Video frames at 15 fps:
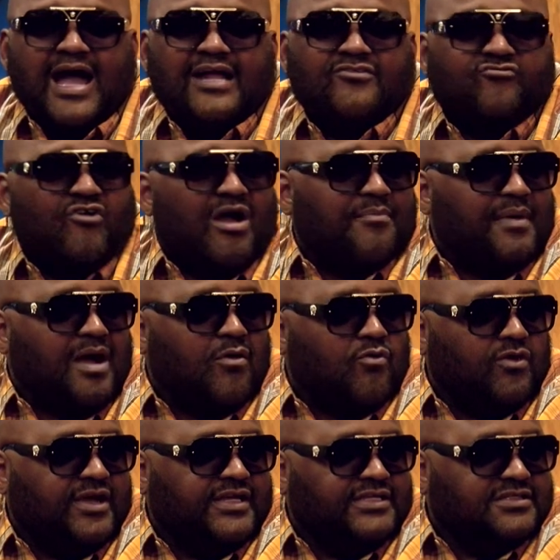dropout
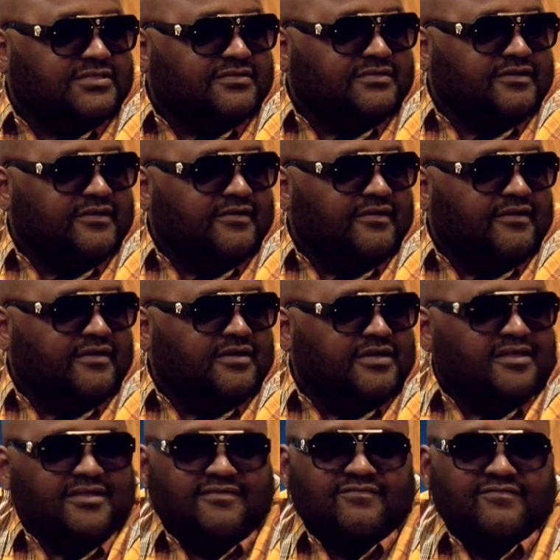rate
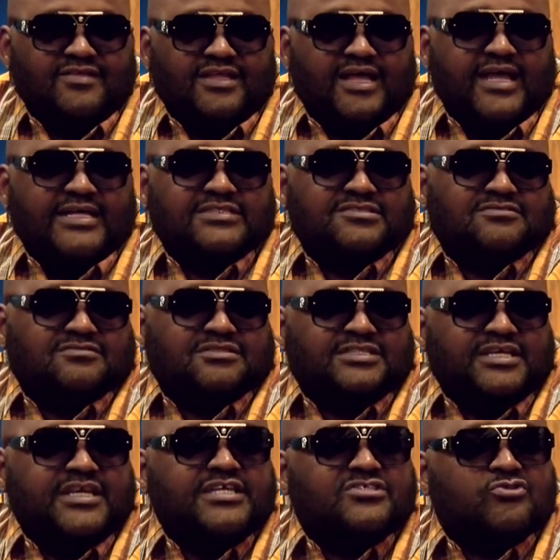as
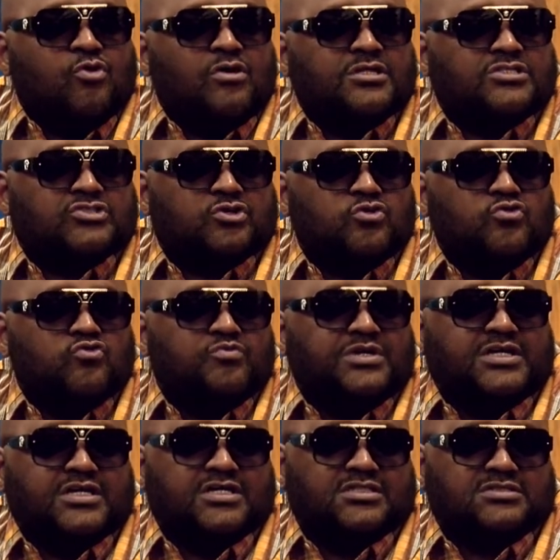kids going to school,
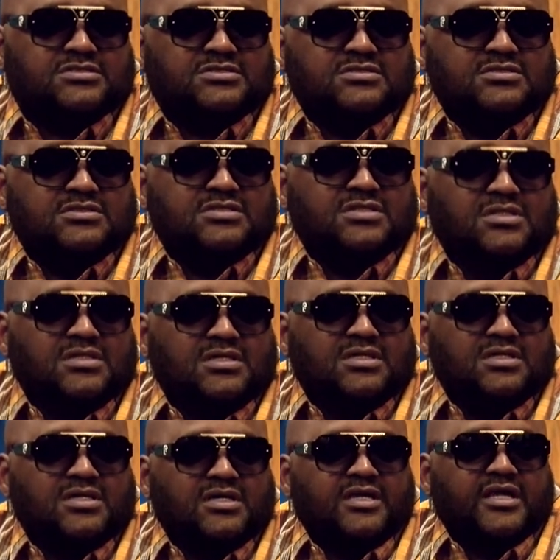because
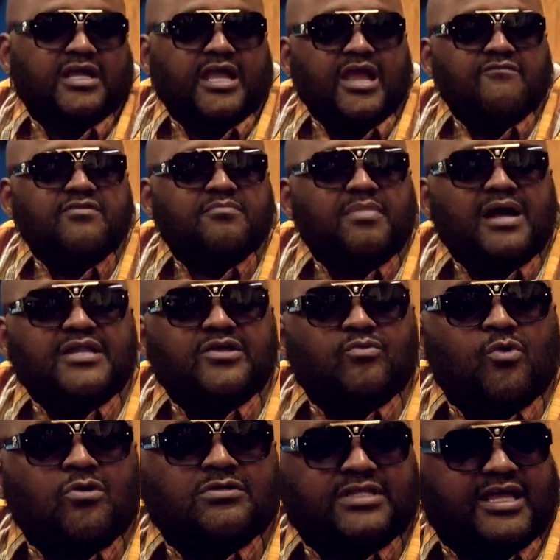everybody
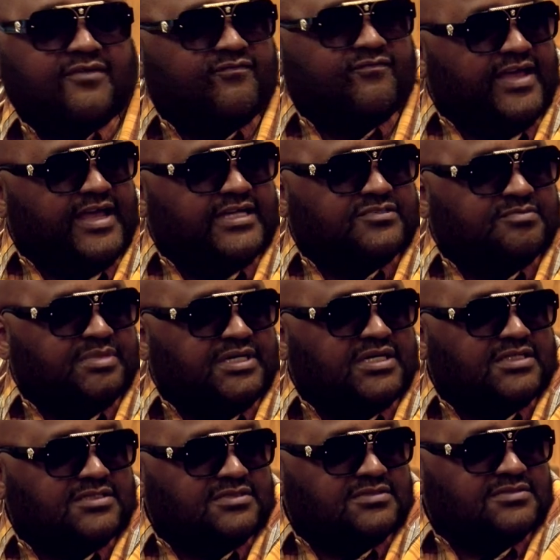want that fast buck,
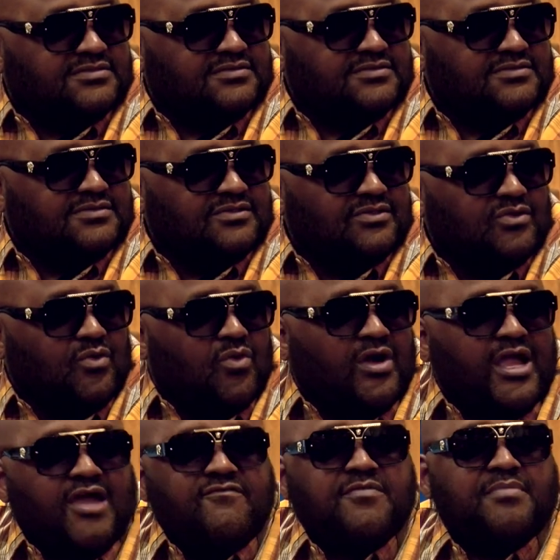or
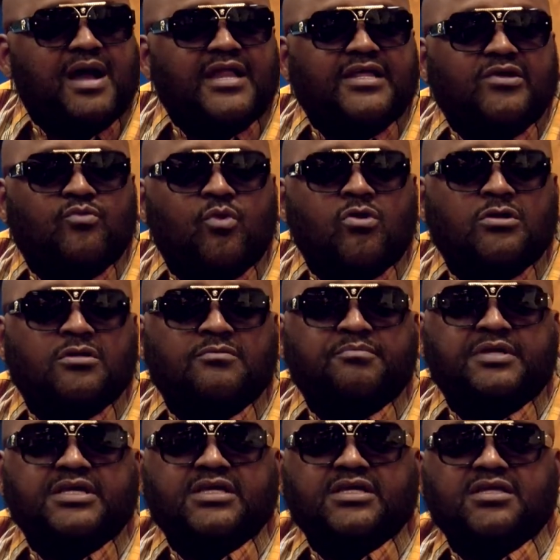everybody want to
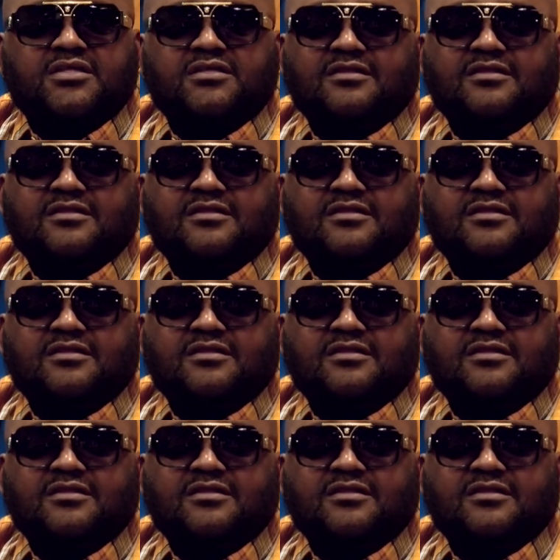be